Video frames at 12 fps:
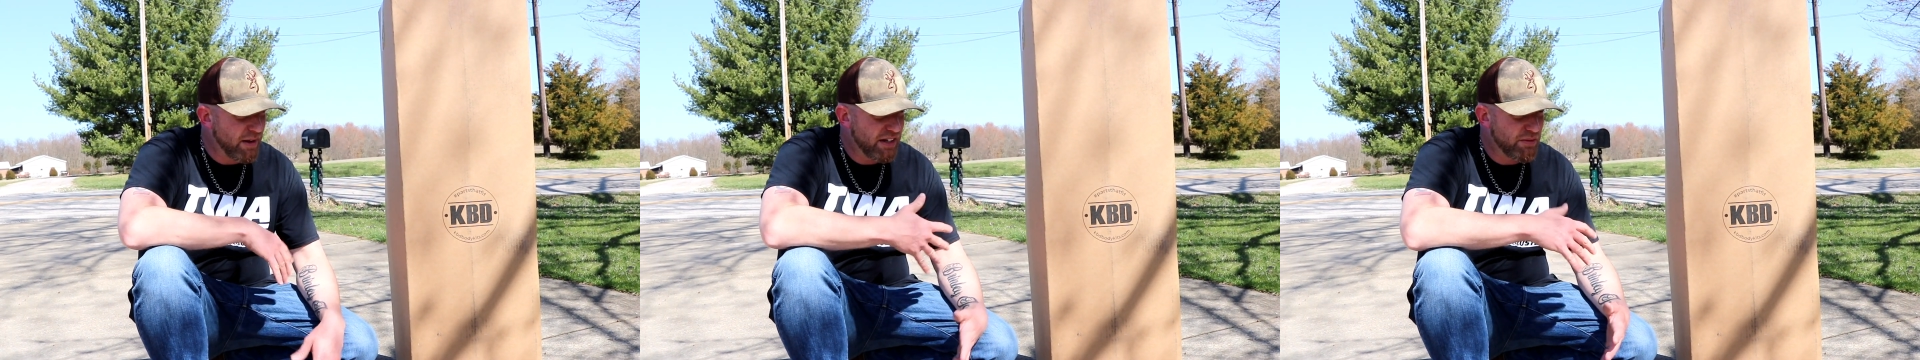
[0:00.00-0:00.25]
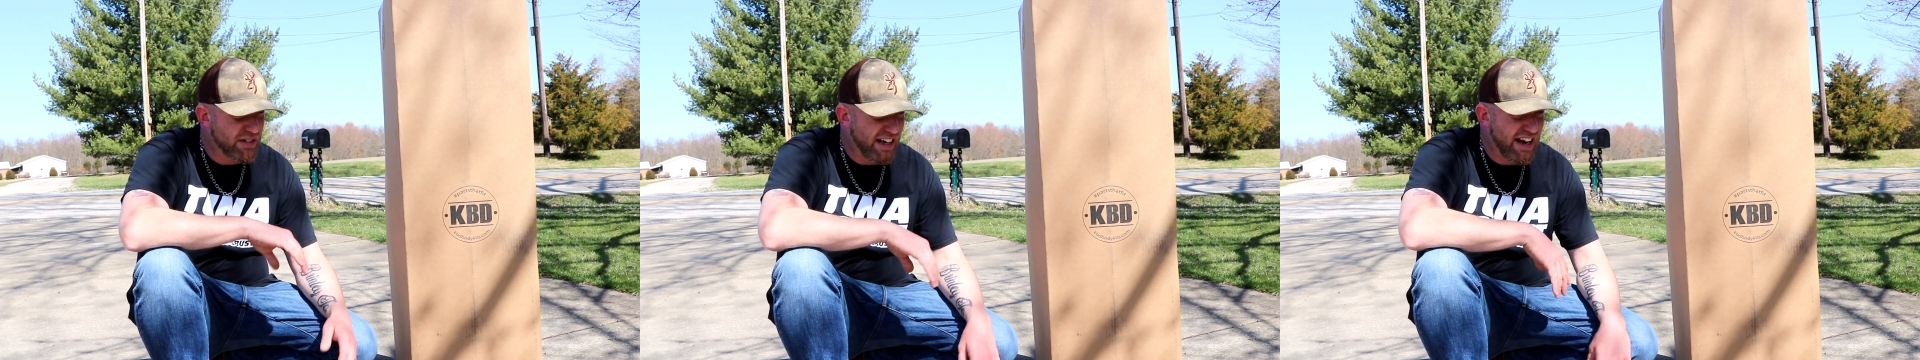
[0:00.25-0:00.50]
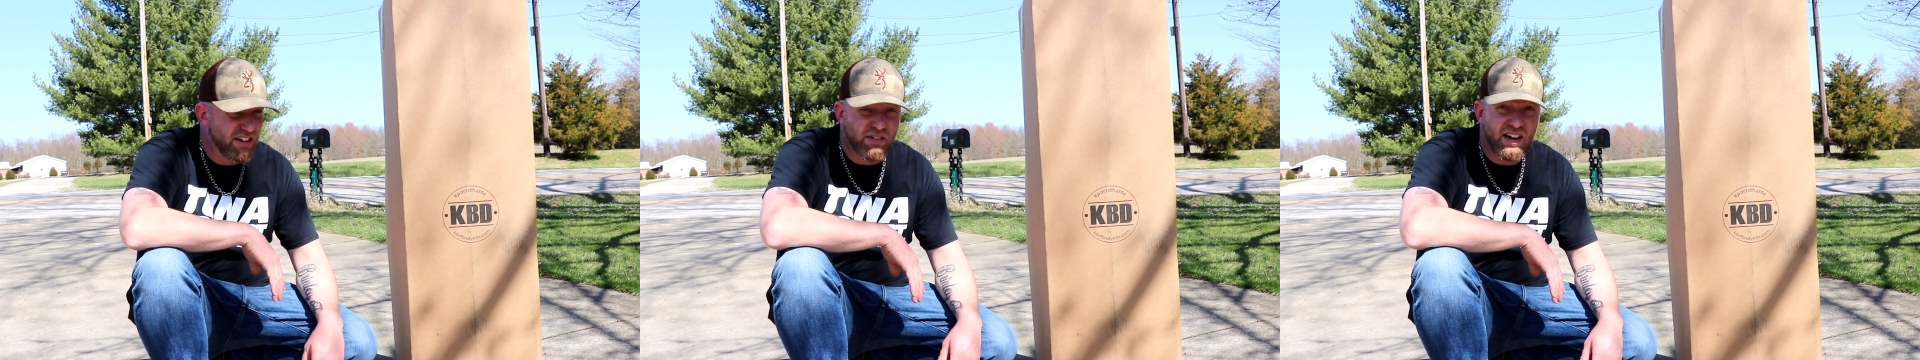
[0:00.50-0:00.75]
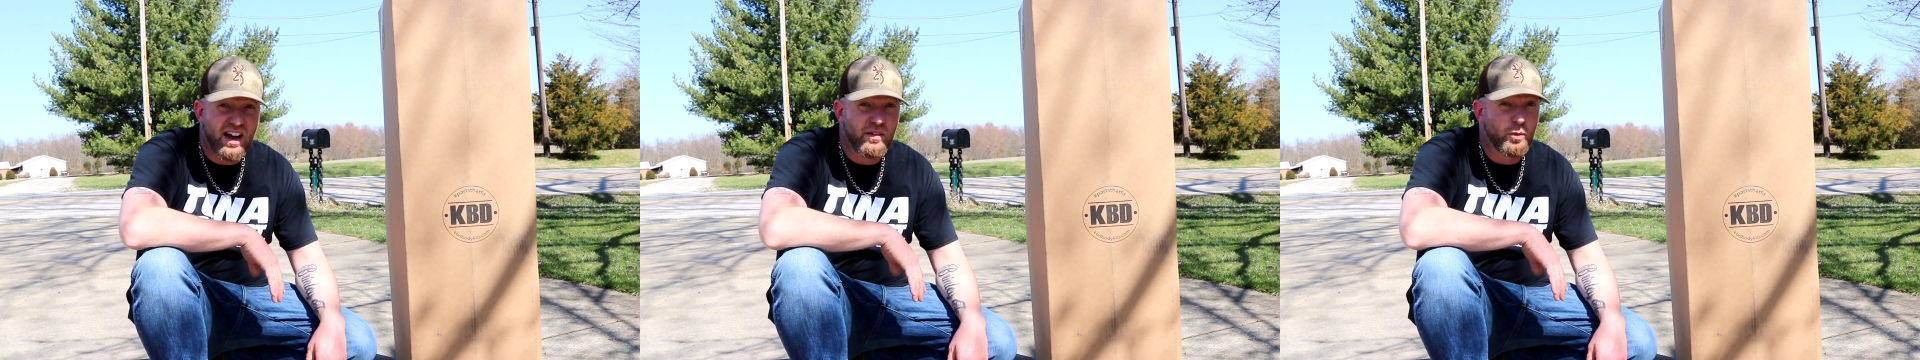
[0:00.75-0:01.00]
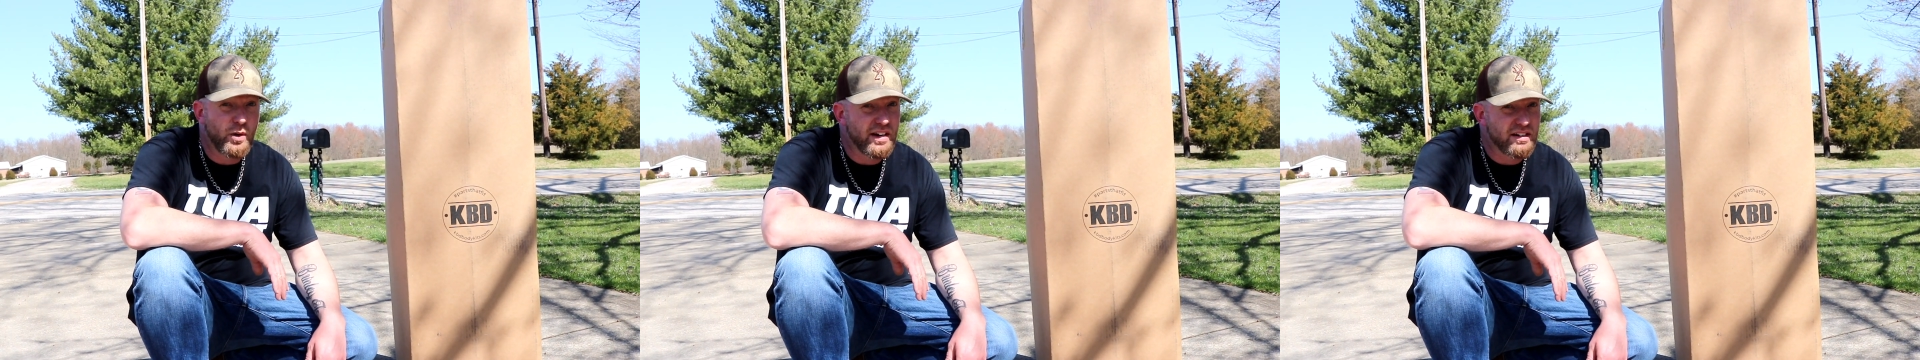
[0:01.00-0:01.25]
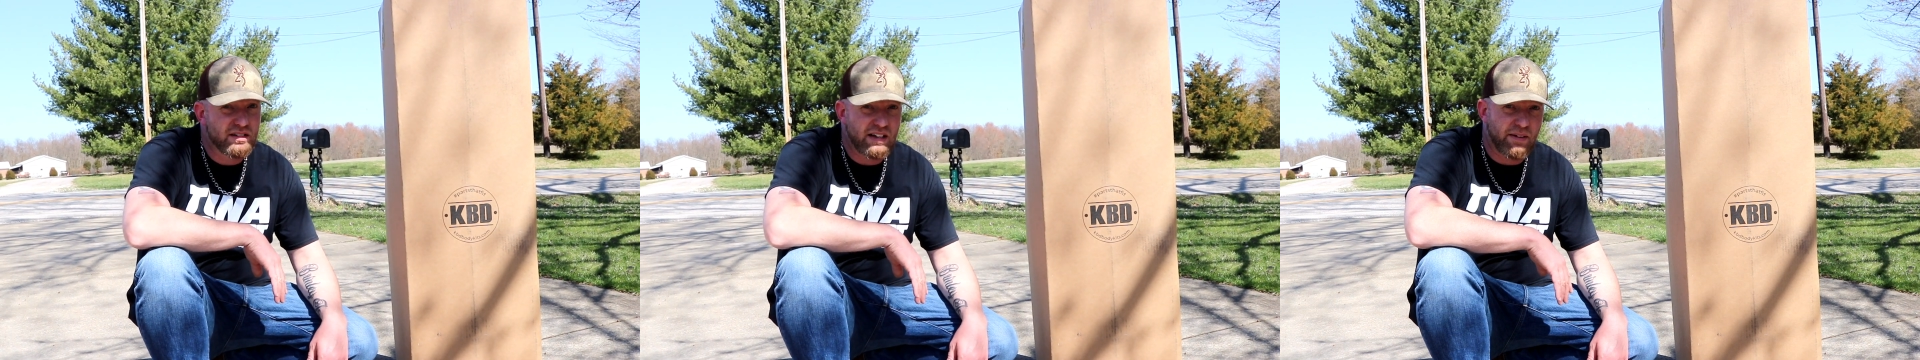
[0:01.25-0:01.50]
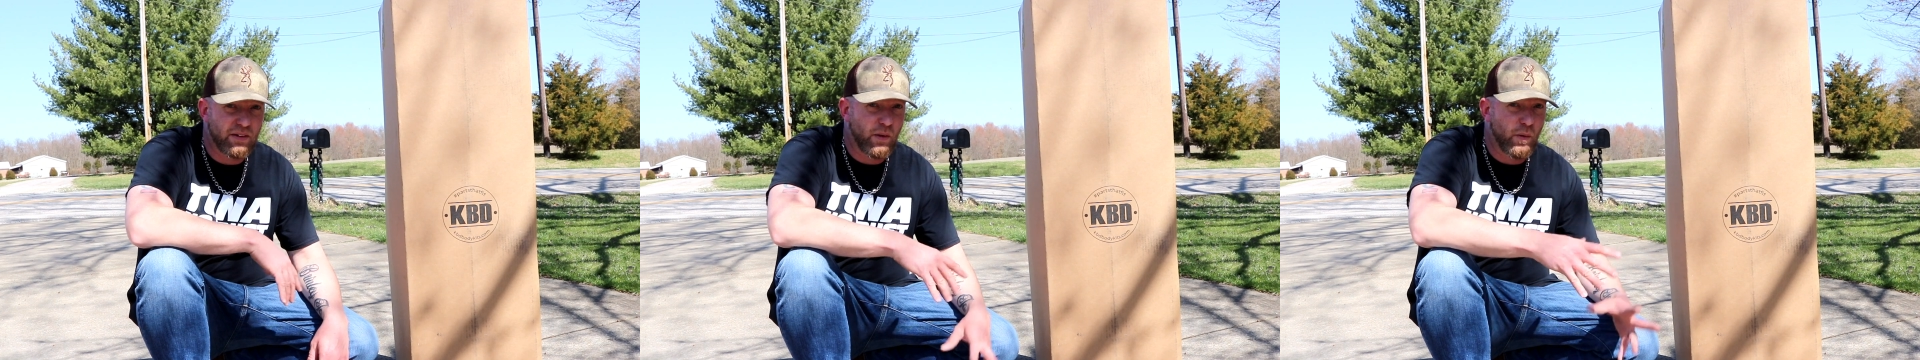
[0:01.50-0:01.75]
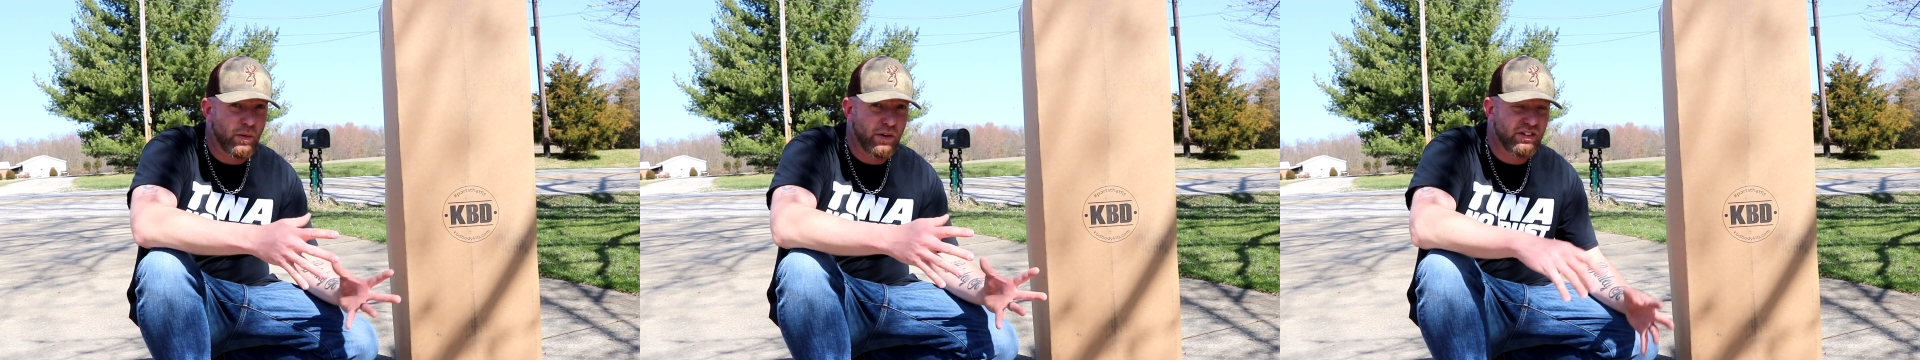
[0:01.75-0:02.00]
I think it was like 8 or 9 weeks after I
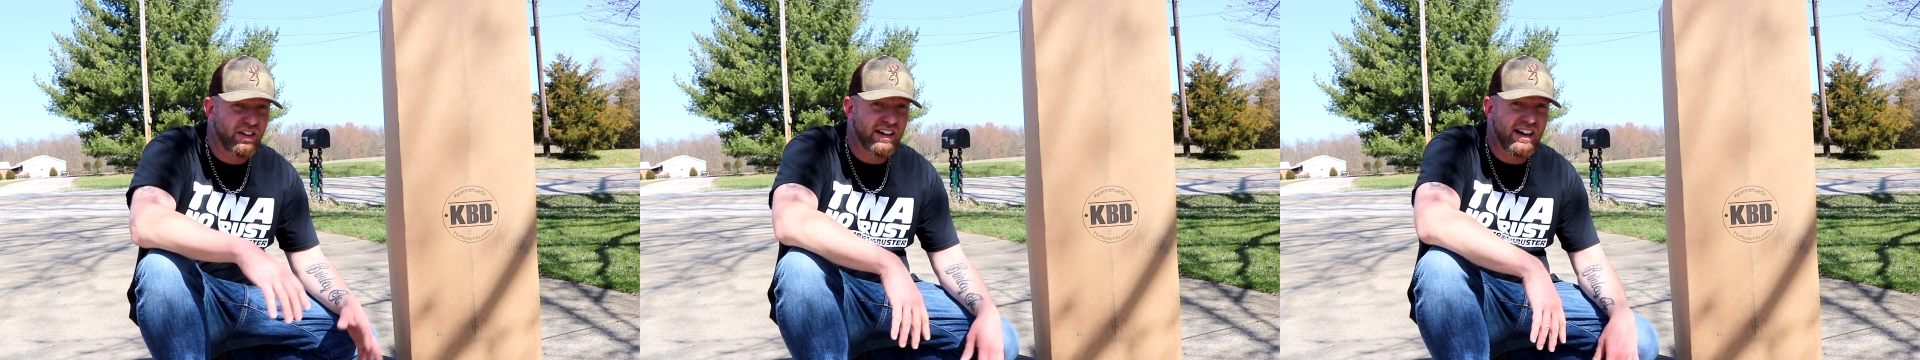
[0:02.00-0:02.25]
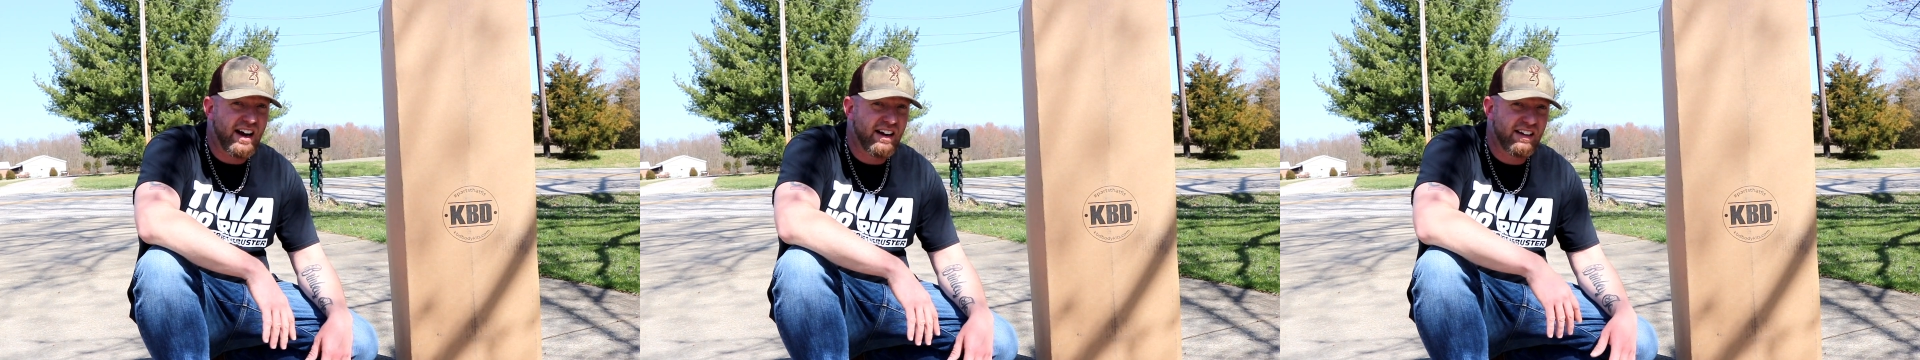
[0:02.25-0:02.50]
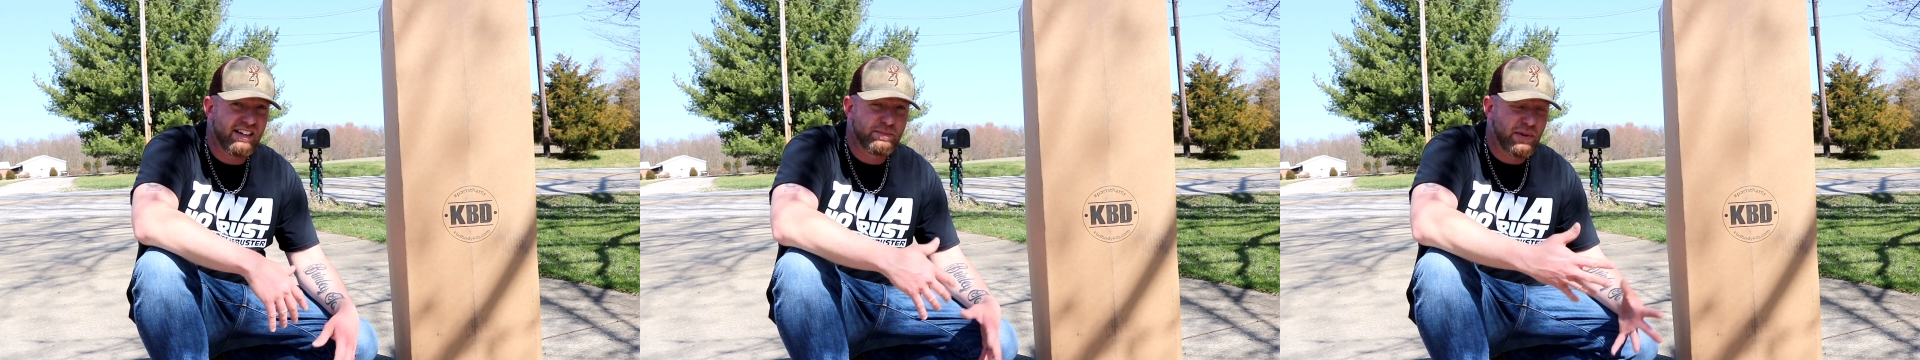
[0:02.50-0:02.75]
ordered it till I got it.